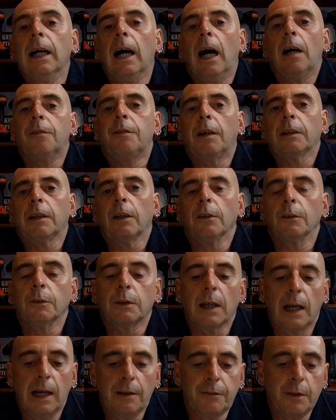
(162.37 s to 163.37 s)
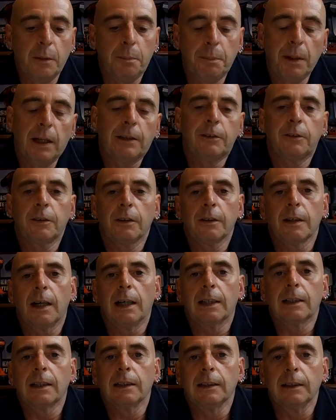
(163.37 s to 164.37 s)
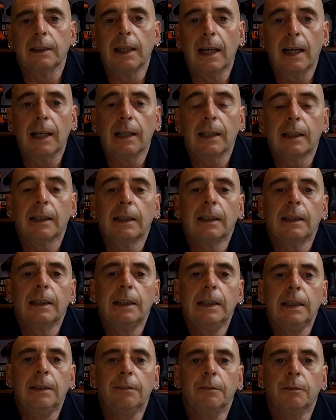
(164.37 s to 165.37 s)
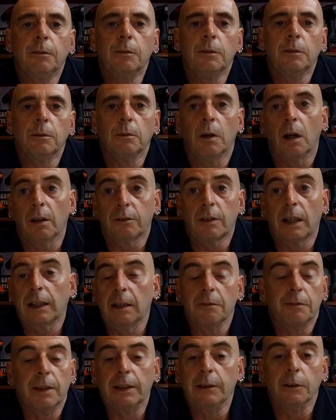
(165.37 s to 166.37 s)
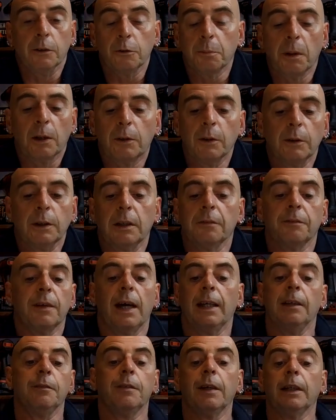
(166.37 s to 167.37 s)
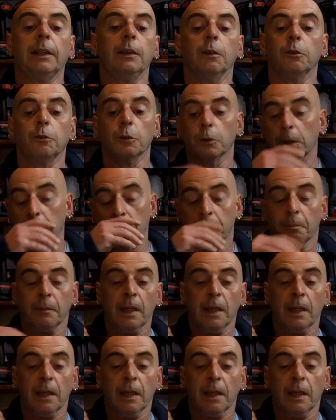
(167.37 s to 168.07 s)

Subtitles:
I've had a look at every picture I can get, even, well, I've tried to get videos, but I couldn't get any videos of it.